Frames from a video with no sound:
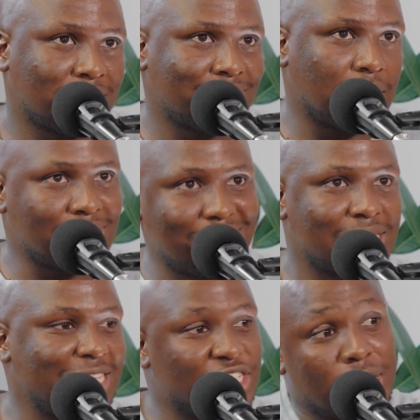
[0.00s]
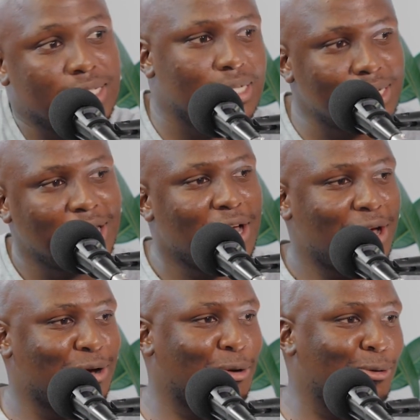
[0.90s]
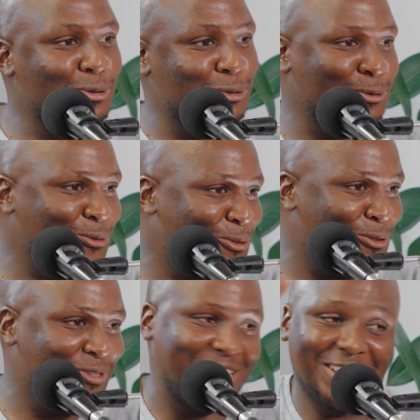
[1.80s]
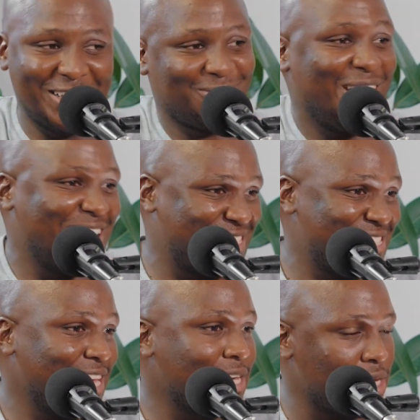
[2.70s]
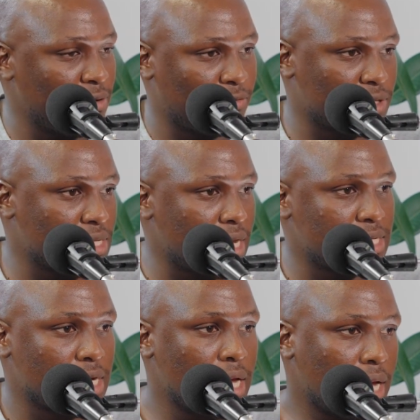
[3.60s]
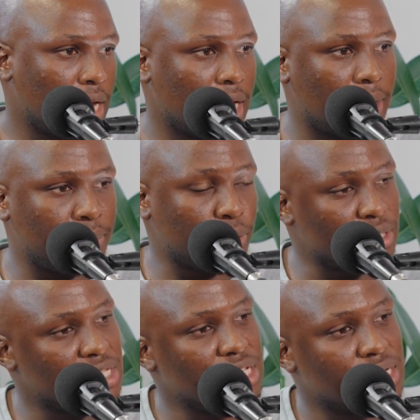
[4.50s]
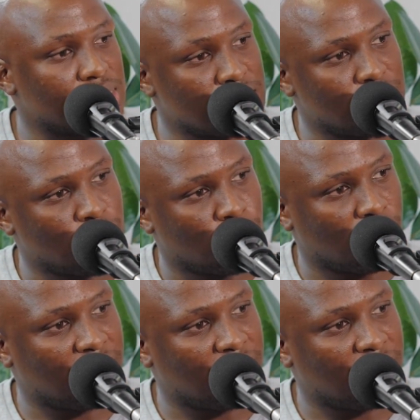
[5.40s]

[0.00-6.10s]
a certain gender, I'll go to as far as techie for such procedures and all of